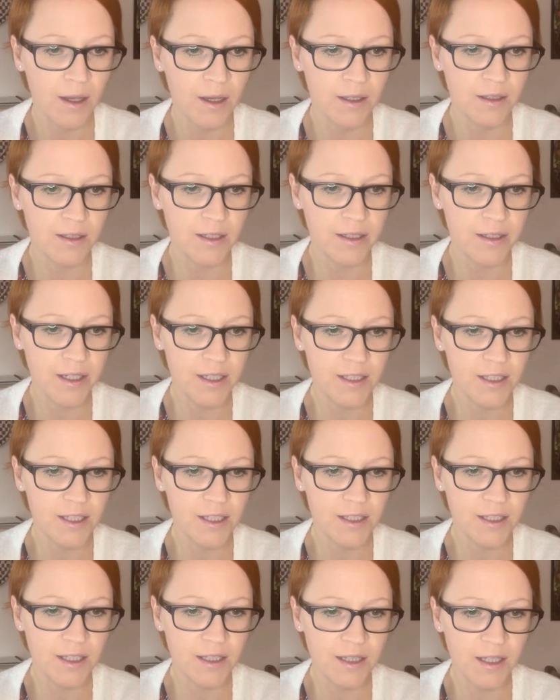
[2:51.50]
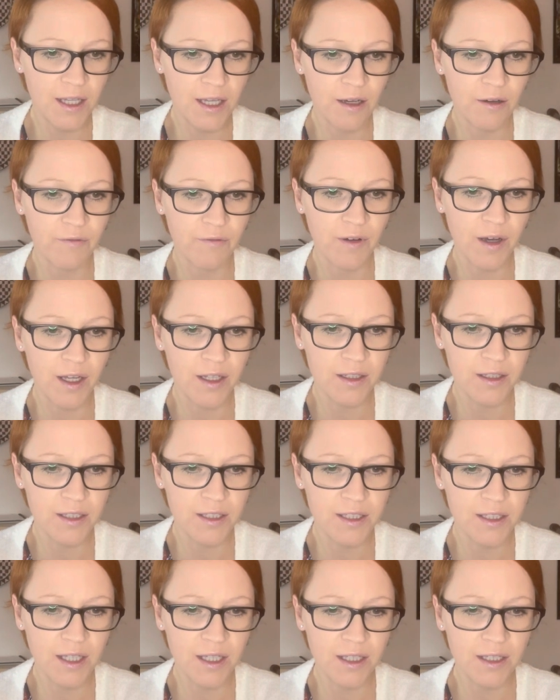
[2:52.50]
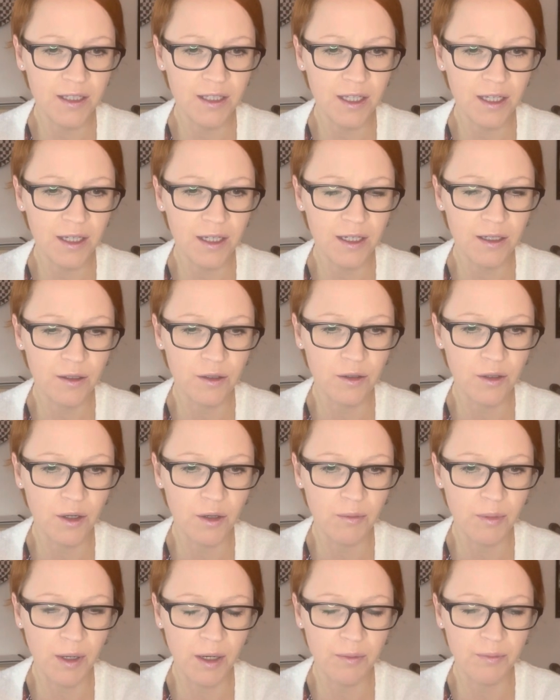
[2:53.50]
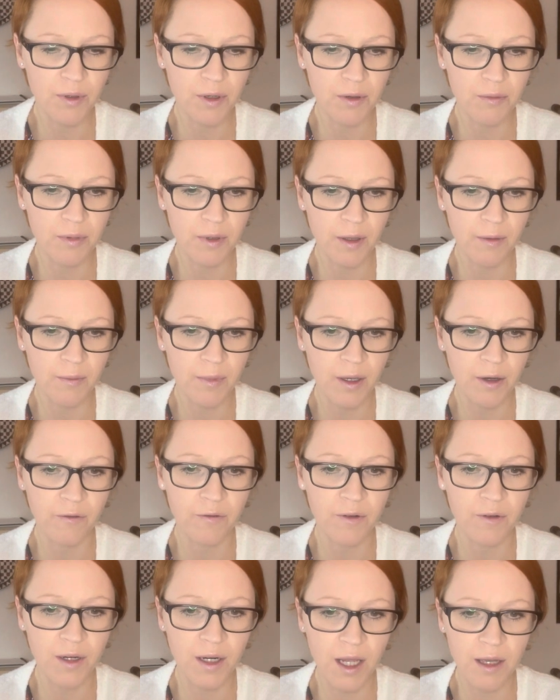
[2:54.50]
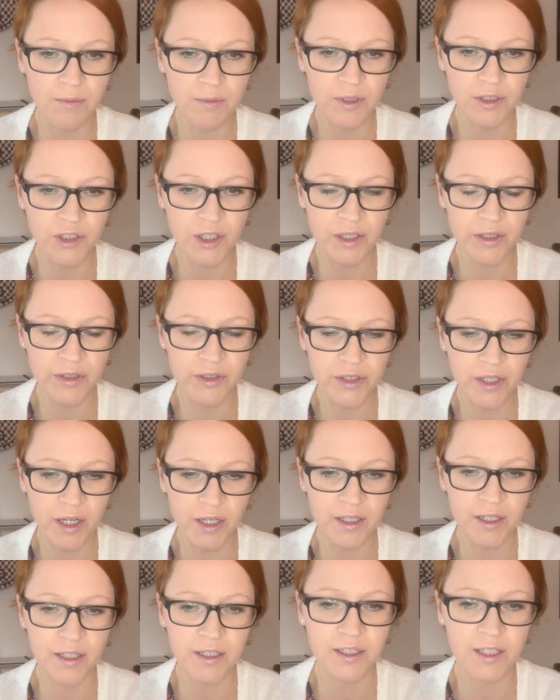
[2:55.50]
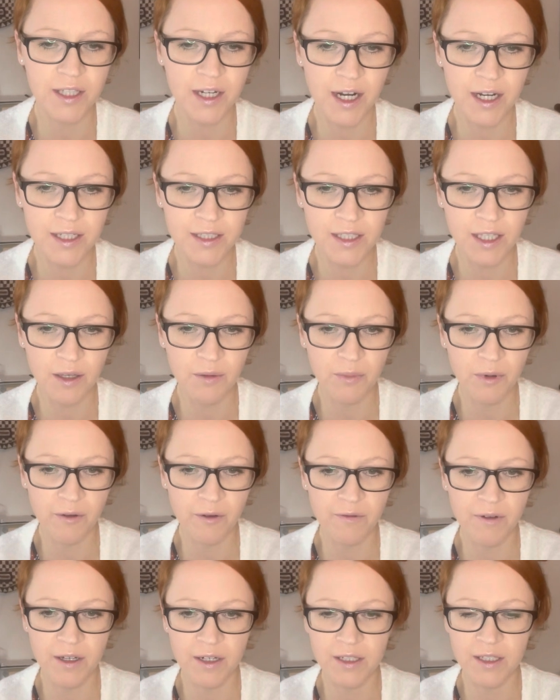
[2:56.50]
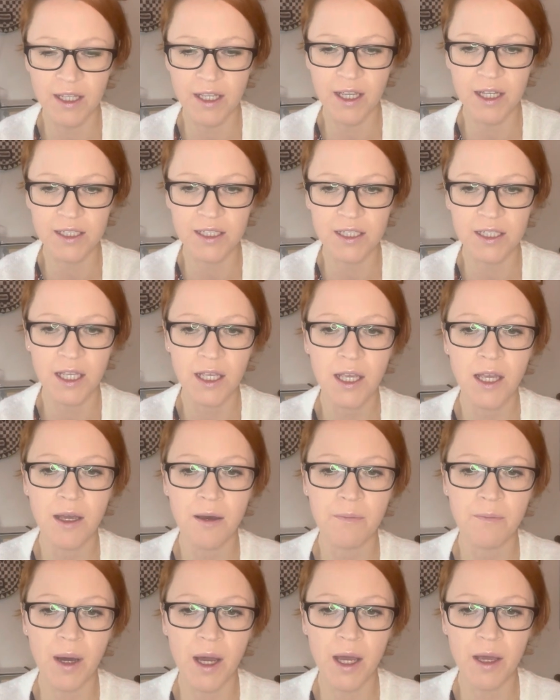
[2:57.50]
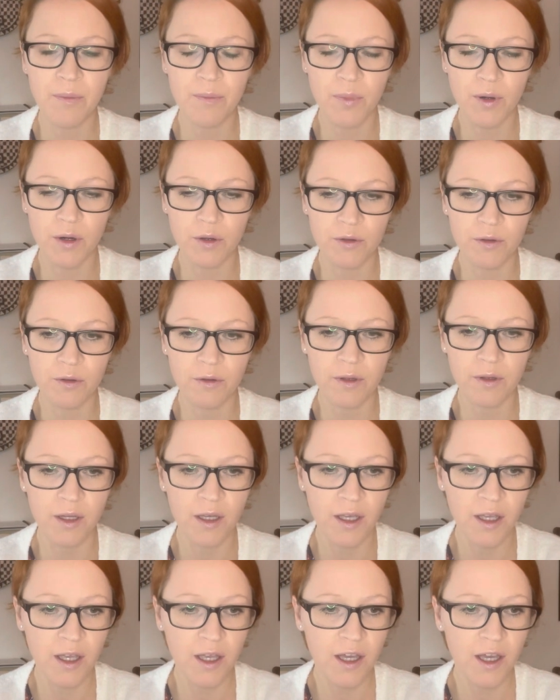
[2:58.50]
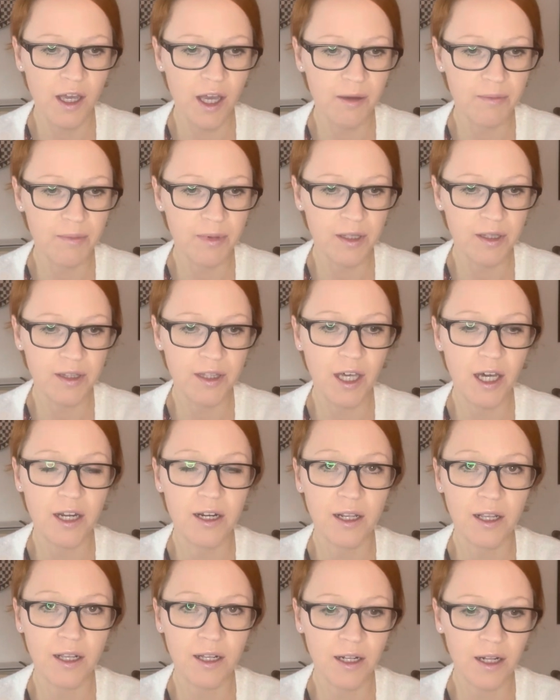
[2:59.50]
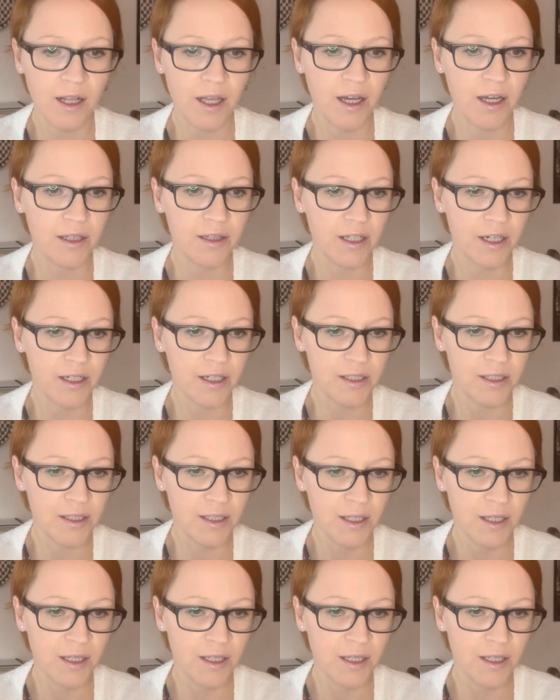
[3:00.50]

The necessity of understanding global problem of climate change and its rising poverty as byproduct have been directly addressed